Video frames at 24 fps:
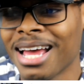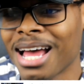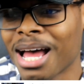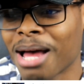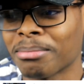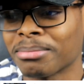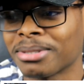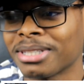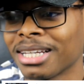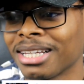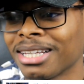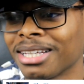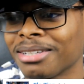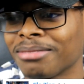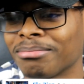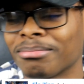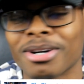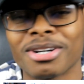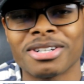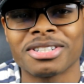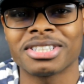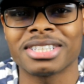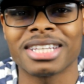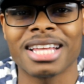I'm selling
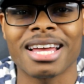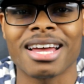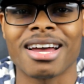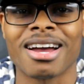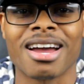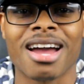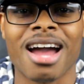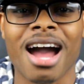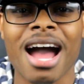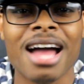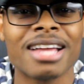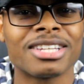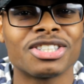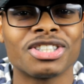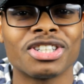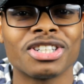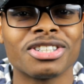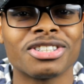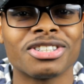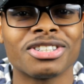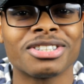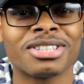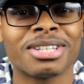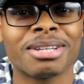merch like a God
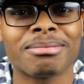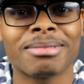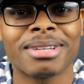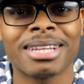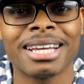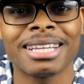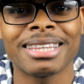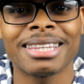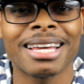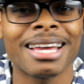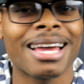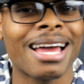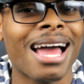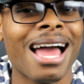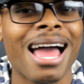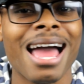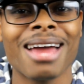Church or something like that.